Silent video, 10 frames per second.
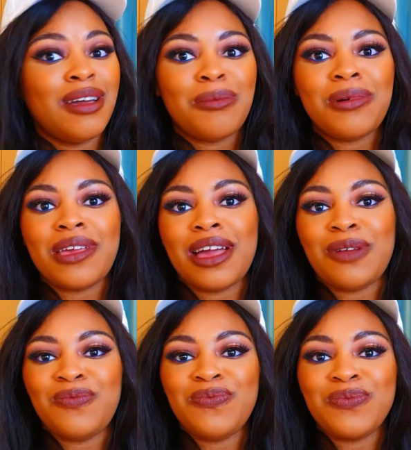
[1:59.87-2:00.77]
but yeah
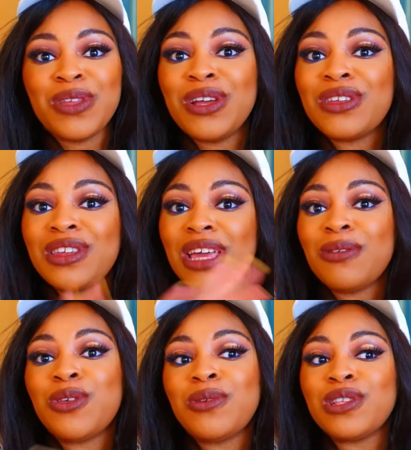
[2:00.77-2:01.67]
today we're
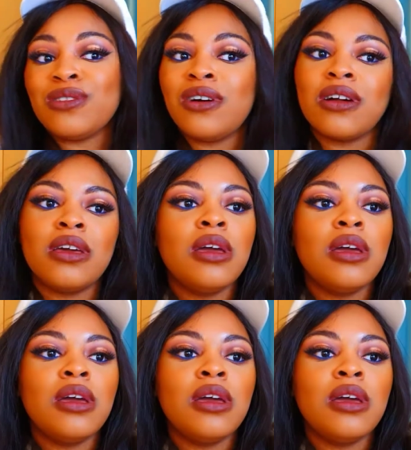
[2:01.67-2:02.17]
doing this look